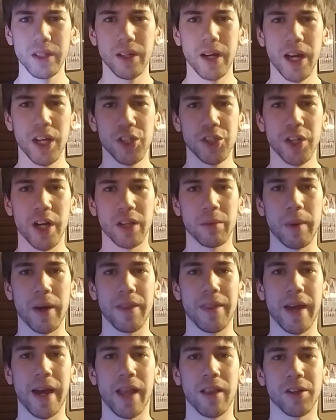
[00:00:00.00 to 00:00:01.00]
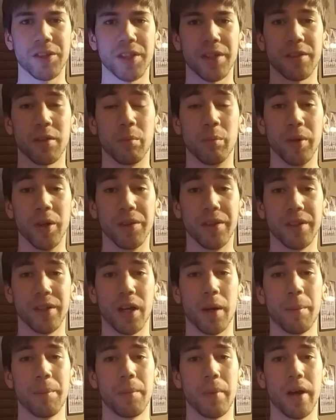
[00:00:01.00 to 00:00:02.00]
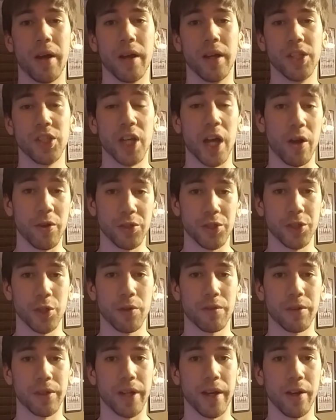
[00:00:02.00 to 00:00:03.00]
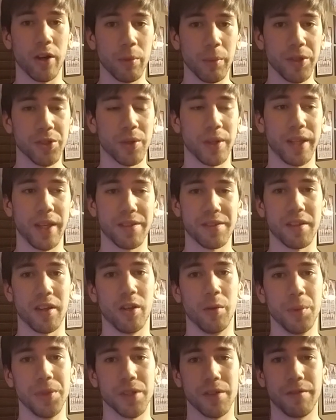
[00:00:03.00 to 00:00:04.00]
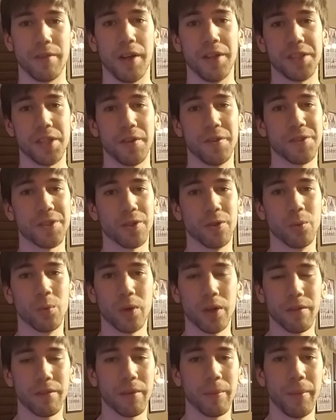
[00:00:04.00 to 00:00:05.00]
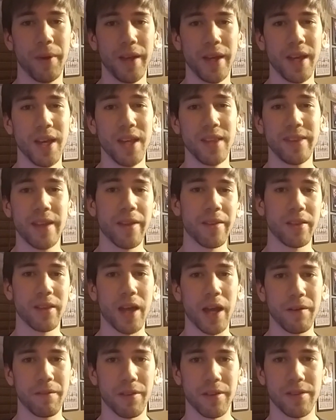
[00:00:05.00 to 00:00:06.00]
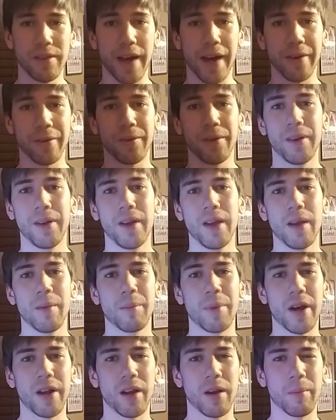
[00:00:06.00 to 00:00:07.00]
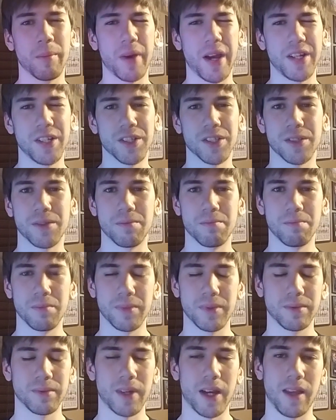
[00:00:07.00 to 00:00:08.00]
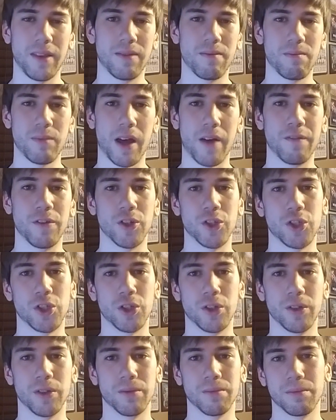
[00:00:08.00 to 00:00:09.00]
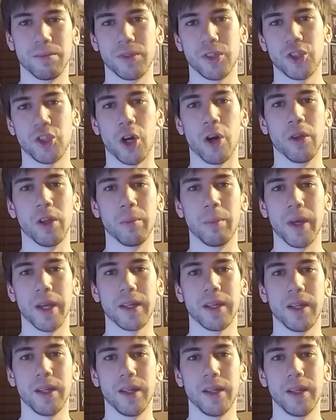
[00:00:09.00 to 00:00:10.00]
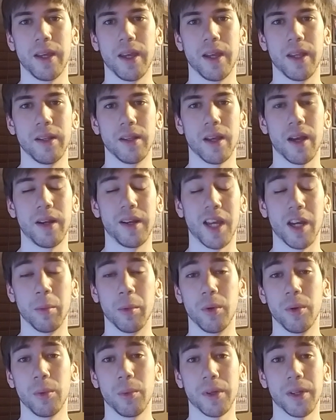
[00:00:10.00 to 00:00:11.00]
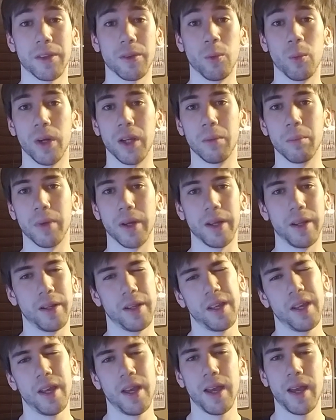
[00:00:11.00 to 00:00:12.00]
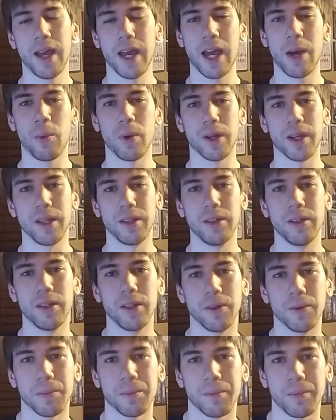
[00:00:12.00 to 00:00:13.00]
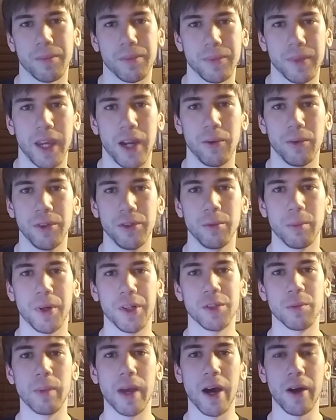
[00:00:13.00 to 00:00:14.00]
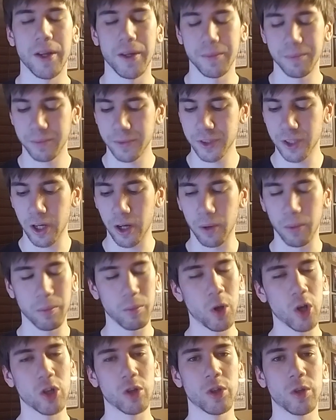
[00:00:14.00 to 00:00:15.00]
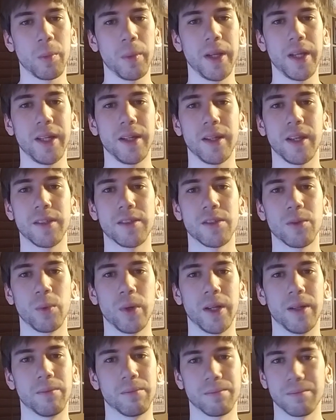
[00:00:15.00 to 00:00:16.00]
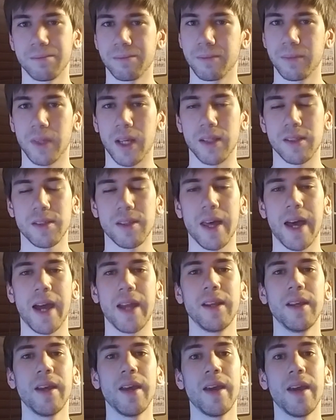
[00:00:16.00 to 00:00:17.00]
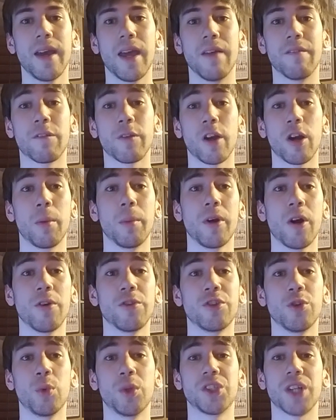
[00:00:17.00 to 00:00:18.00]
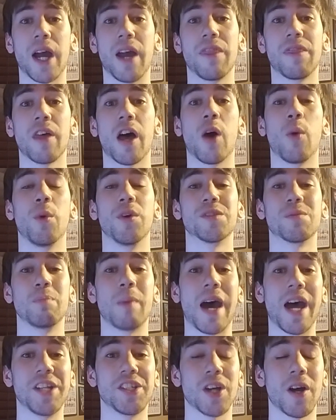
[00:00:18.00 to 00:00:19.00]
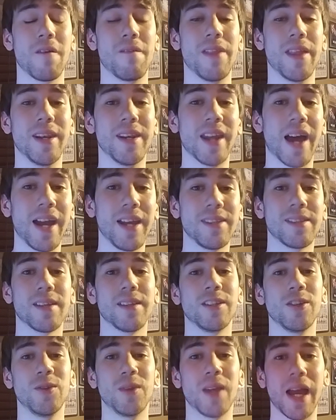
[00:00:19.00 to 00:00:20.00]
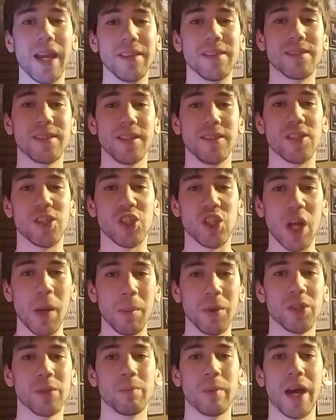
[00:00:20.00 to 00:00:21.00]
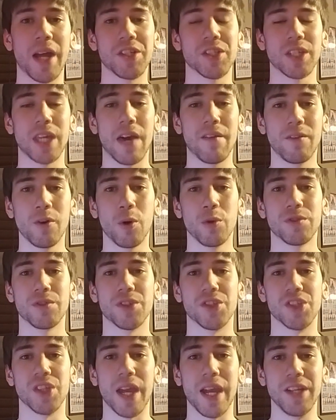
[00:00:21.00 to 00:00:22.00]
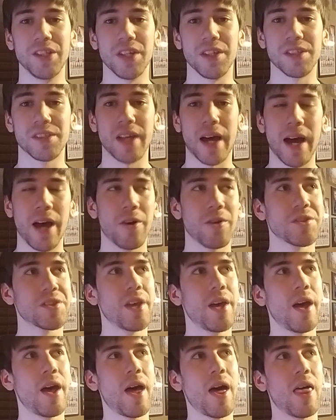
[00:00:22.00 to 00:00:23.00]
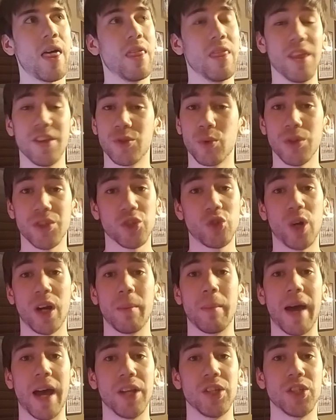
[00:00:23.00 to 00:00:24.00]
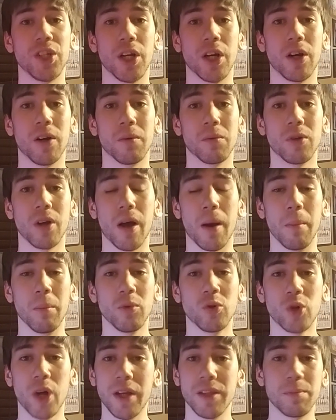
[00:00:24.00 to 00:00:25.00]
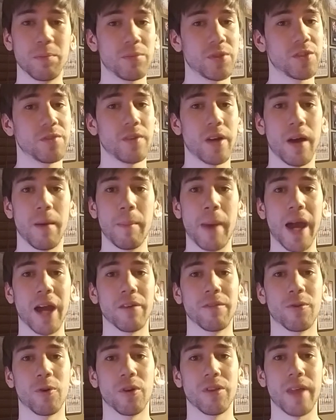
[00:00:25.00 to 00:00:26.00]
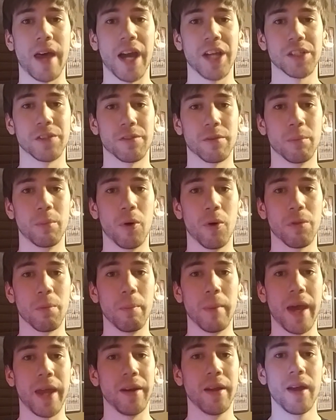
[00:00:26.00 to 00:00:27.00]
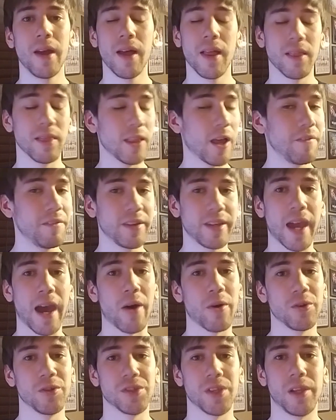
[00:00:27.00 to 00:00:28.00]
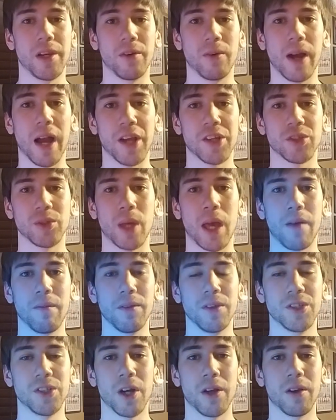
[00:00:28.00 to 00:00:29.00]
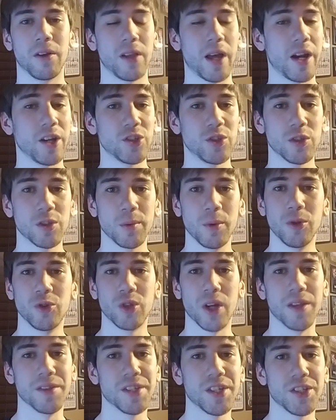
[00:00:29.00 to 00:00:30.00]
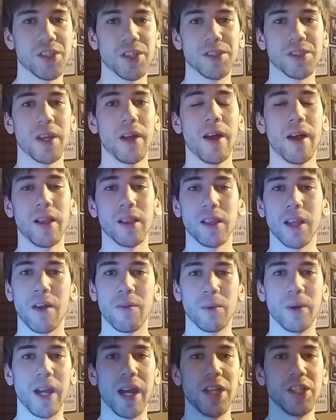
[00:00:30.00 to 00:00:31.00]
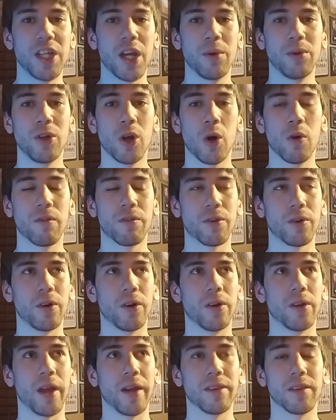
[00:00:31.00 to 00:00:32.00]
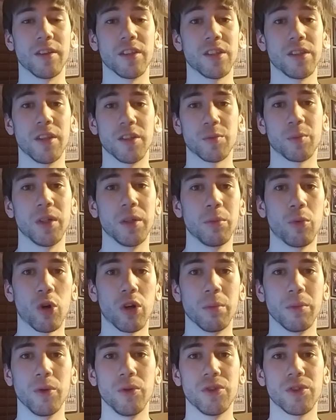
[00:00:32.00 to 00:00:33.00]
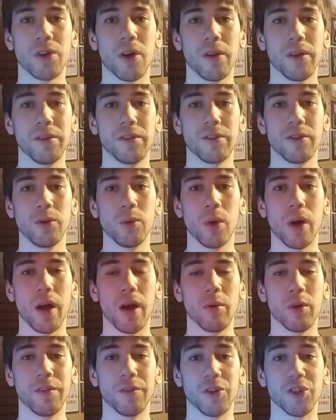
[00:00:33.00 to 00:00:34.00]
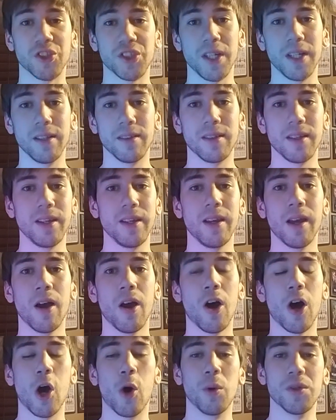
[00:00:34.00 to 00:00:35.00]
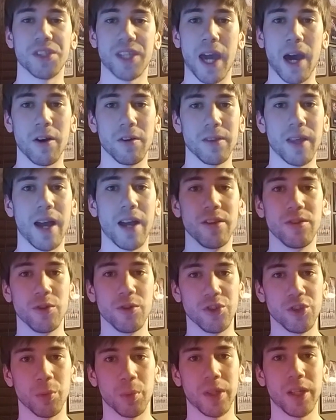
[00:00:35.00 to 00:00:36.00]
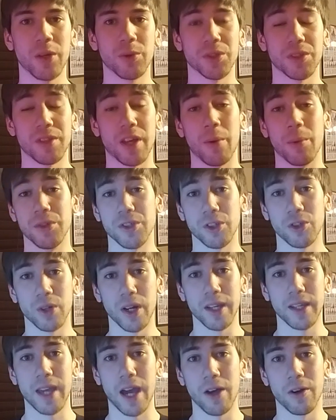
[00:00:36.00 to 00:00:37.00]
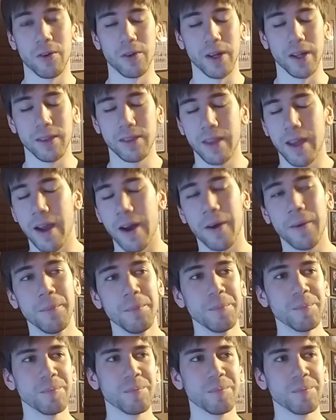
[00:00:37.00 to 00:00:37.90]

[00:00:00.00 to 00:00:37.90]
Kind of shocked by that. Looks like they're building up challenges though for Naomi, so I guess Naomi's going to face every single one of them down the line for the title. But I thought for sure Charlotte, Becky, and Naomi would get the win, but what can you do? Can't really do much about it. So, welcome committee, gets the win. That's that. And from there, I'm going to go to which I thought was match of the night. United States Championship match, Kevin Owens versus AJ Styles. This was a great match here. Great back and forth action for both men. Love the counters and interaction having each other. A lot of smooth transitions. Loved when AJ would go for like the springboard moonsault into reverse DDT. Owens countered that a super kick, which I thought was a great counter right there.